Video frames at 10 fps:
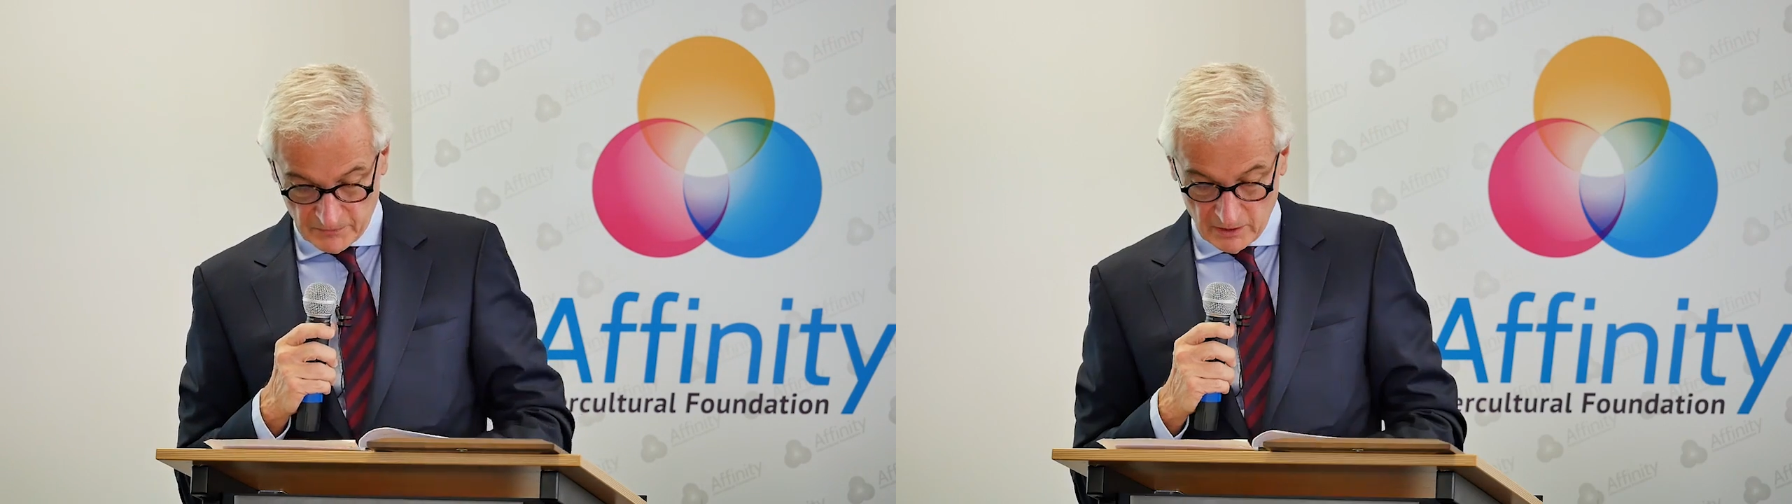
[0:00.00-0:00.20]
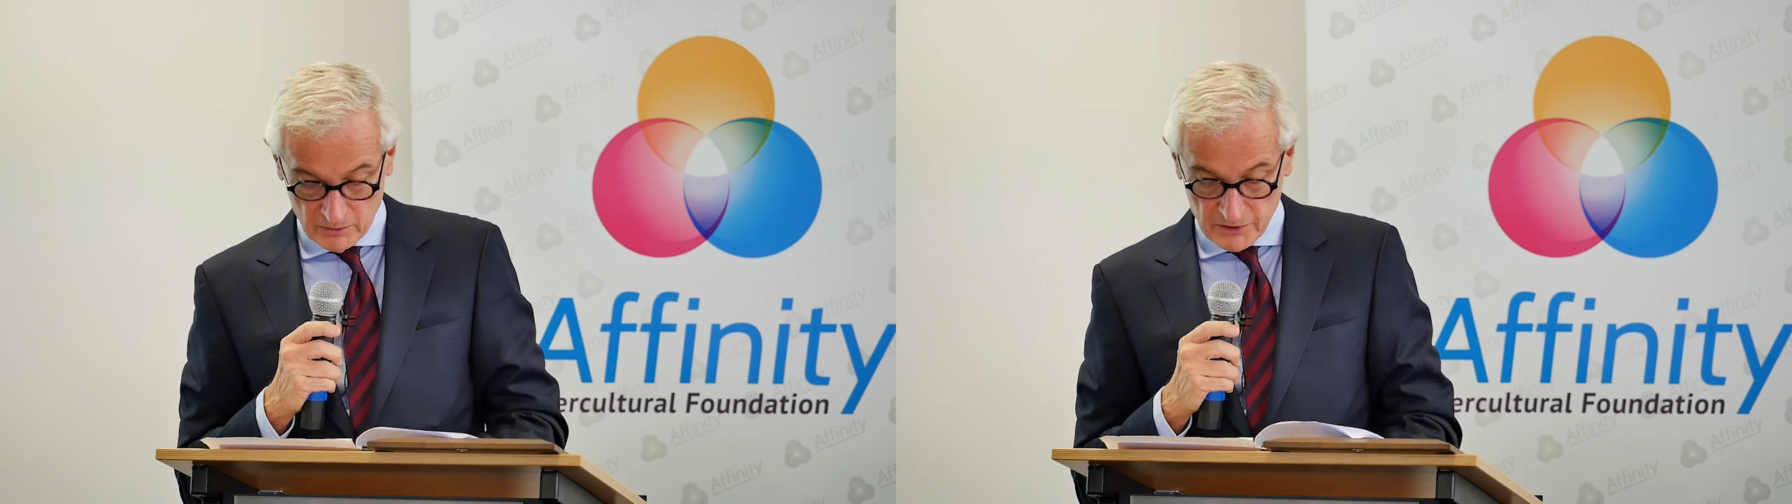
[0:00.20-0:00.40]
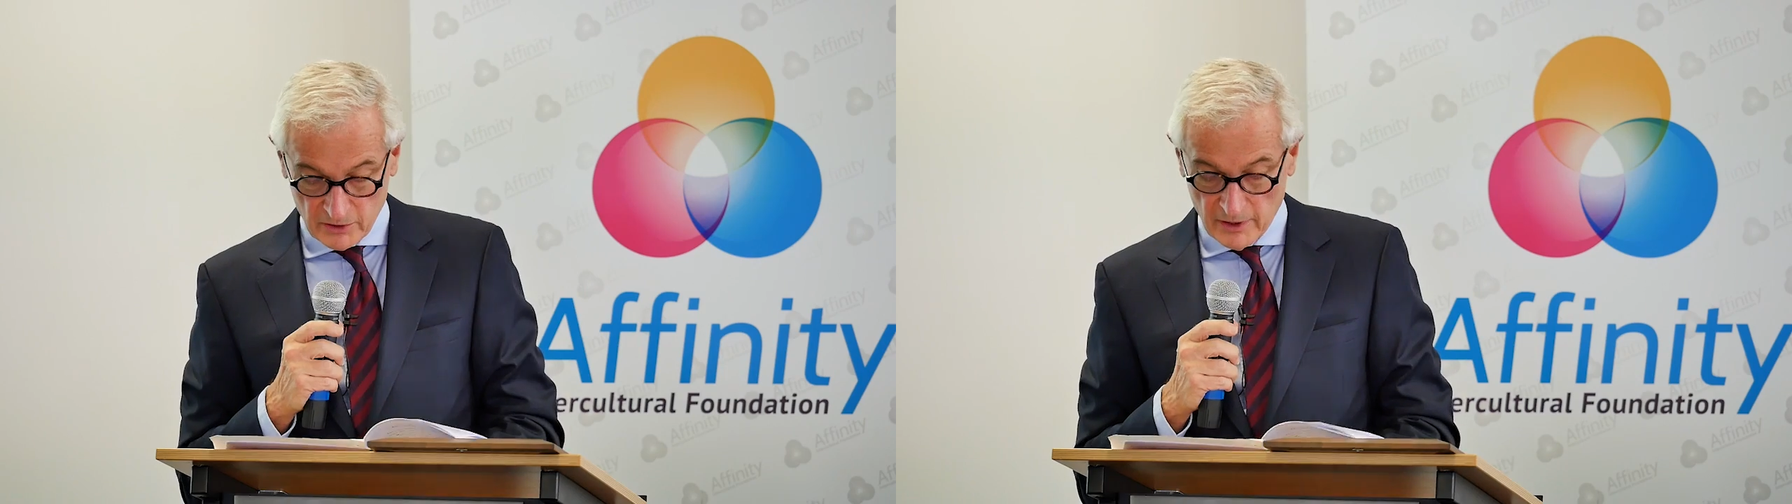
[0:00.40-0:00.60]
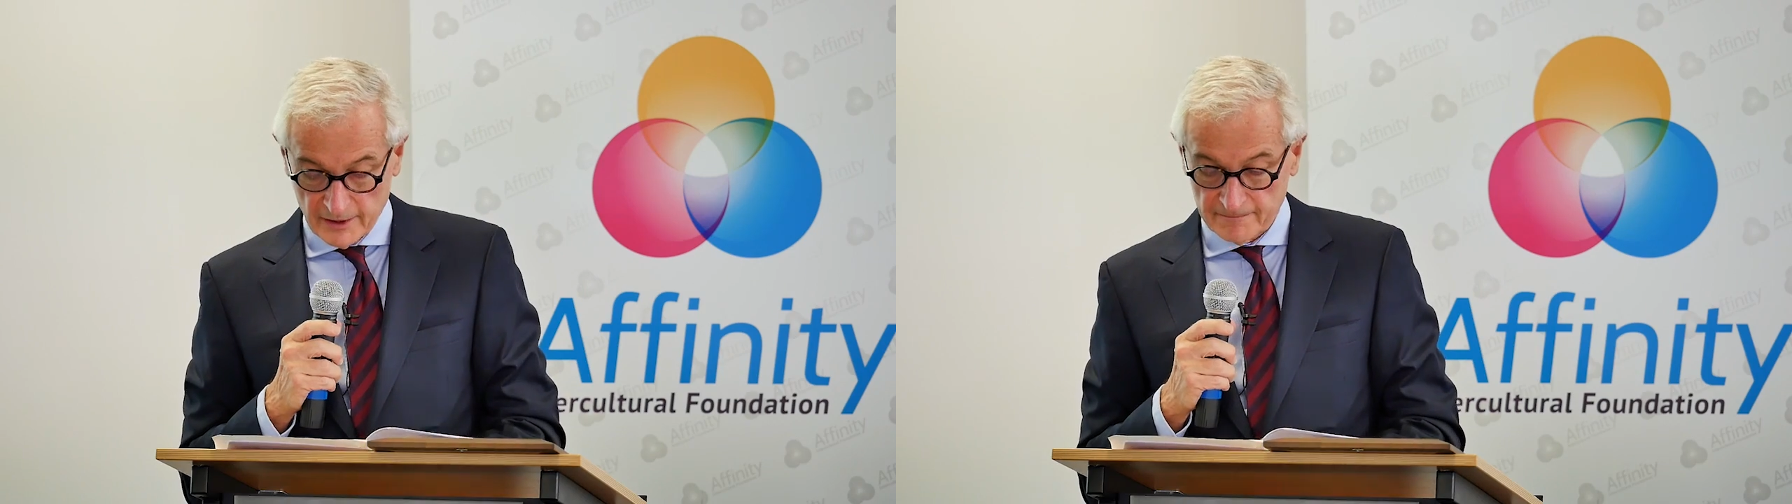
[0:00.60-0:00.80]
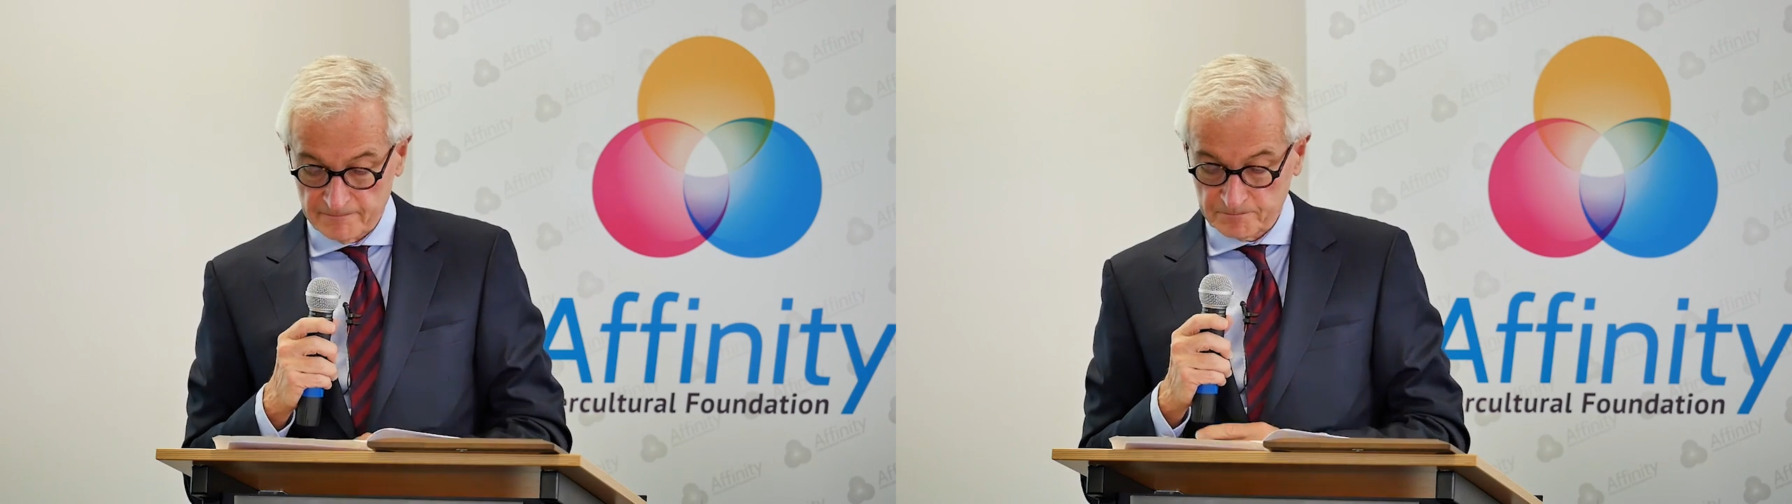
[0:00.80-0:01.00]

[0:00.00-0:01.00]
He was a great